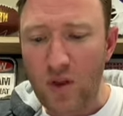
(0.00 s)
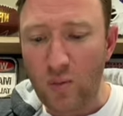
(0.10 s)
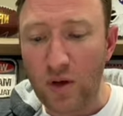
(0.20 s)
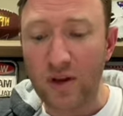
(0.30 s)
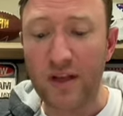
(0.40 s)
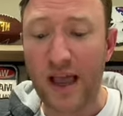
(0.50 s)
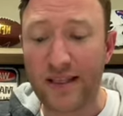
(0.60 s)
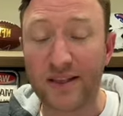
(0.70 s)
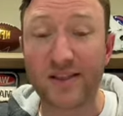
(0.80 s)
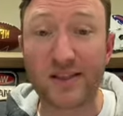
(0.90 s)
We're looking
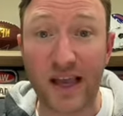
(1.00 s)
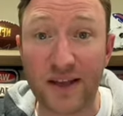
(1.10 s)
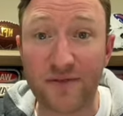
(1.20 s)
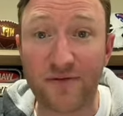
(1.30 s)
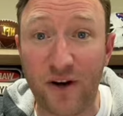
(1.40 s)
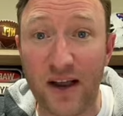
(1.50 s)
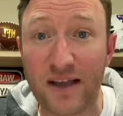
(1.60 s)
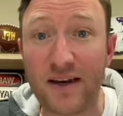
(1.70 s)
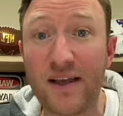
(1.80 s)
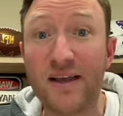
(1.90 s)
at the San
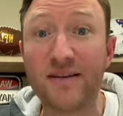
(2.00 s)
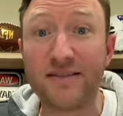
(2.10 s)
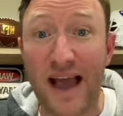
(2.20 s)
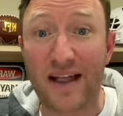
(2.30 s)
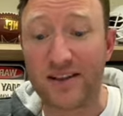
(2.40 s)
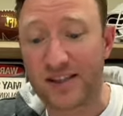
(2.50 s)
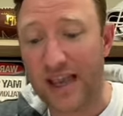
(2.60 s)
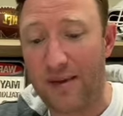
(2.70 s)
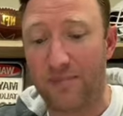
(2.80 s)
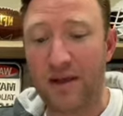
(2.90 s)
Fran Dallas
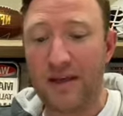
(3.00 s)
game.